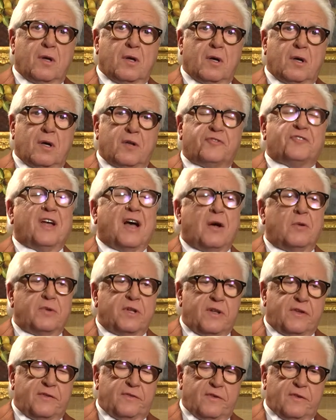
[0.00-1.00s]
uh,
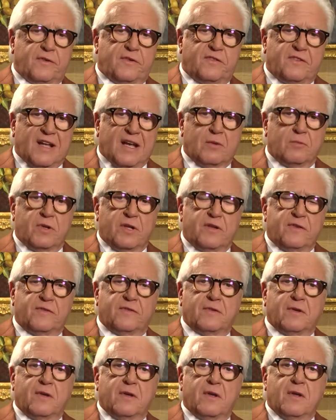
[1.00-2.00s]
soundies,
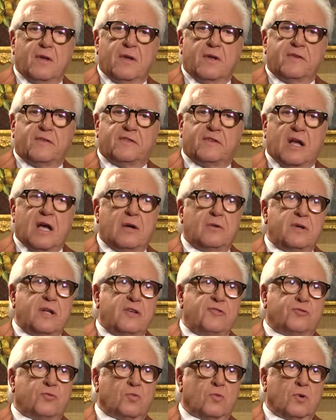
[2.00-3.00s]
soundies.
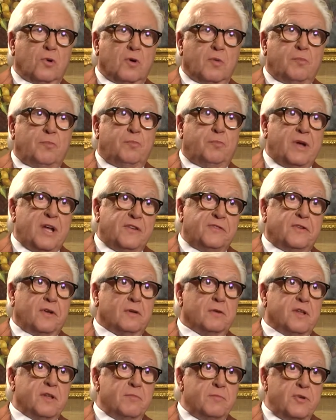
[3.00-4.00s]
Soundies were
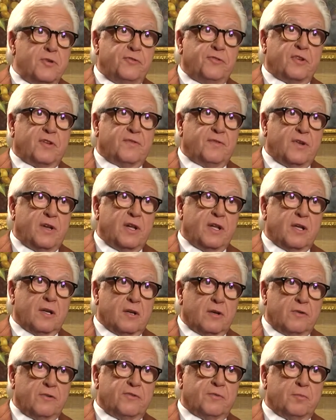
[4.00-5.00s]
basically music
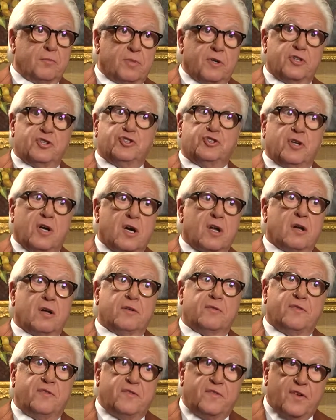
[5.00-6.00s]
videos, but shot
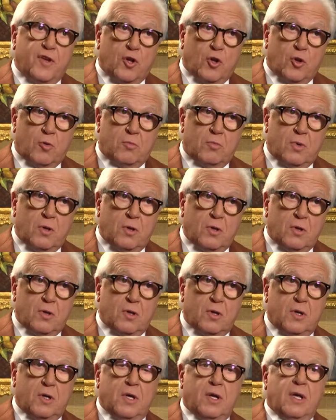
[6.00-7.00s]
on film,
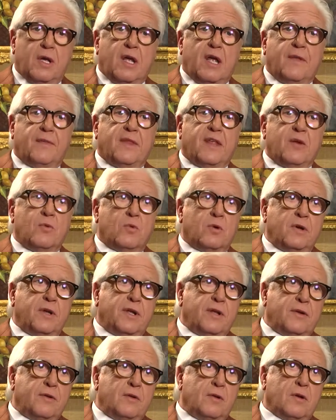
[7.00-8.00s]
and they were
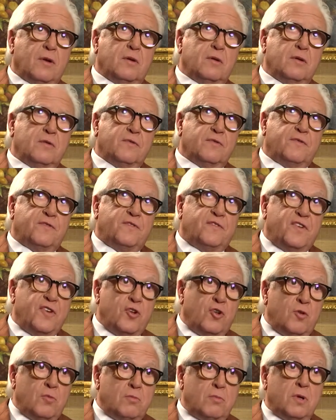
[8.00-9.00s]
in
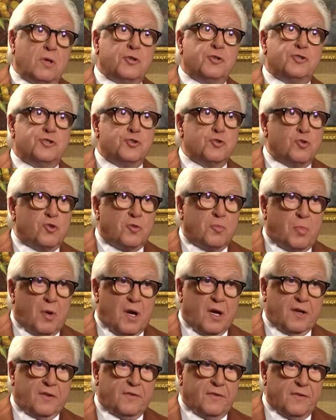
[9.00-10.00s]
film
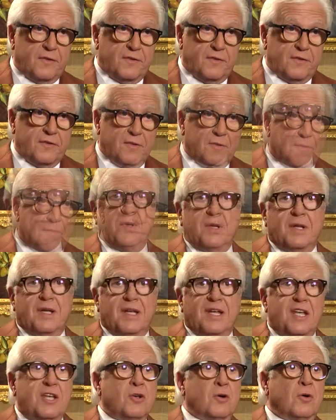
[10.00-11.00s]
jukeboxes.
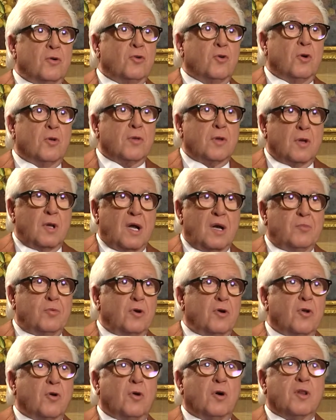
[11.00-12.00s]
He owned all the
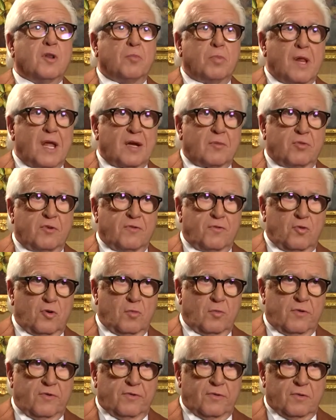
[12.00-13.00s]
library to all the black
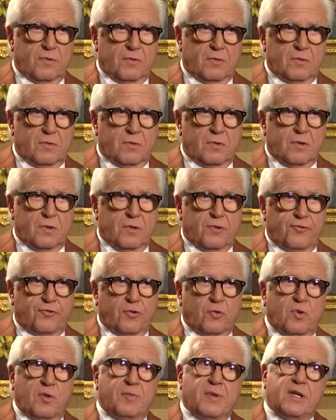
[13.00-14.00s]
performers. Wow.
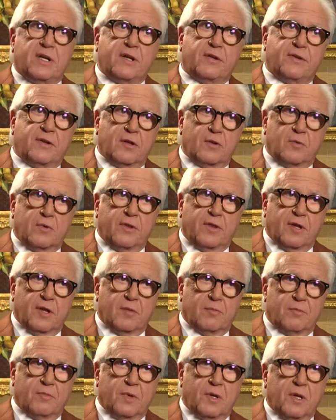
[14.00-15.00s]
So we made a deal with
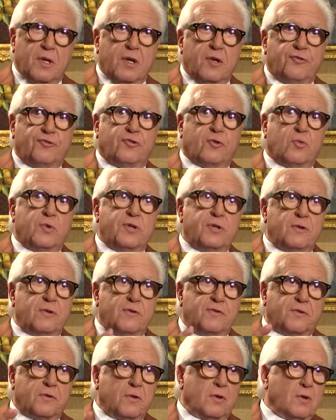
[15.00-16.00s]
him. So we
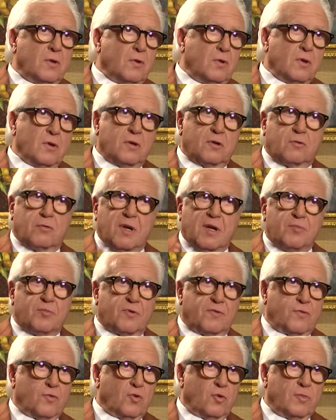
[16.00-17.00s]
used all the great
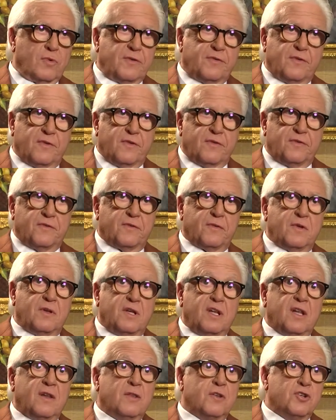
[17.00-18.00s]
performances
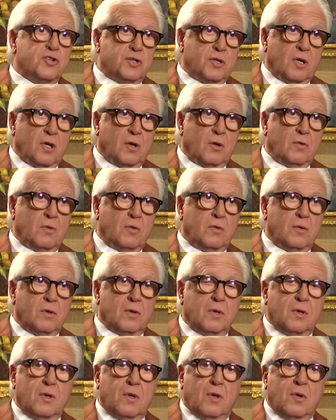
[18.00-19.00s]
in the show
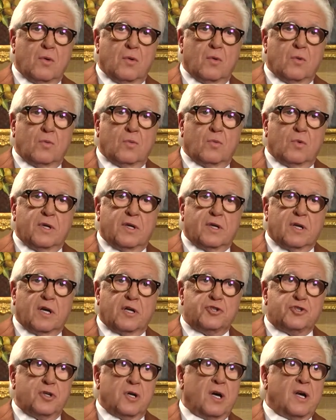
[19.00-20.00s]
we
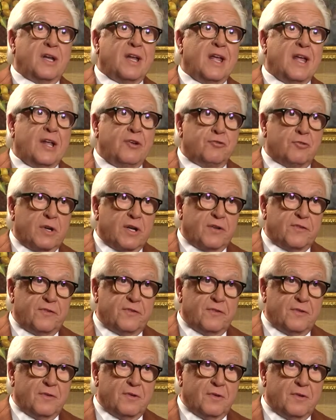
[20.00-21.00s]
got Jon
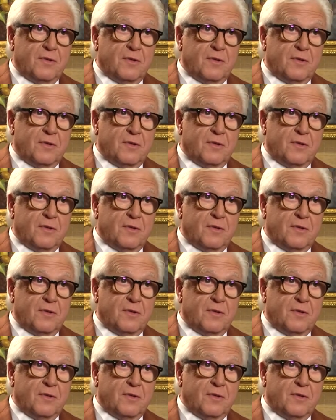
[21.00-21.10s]
Hendricks,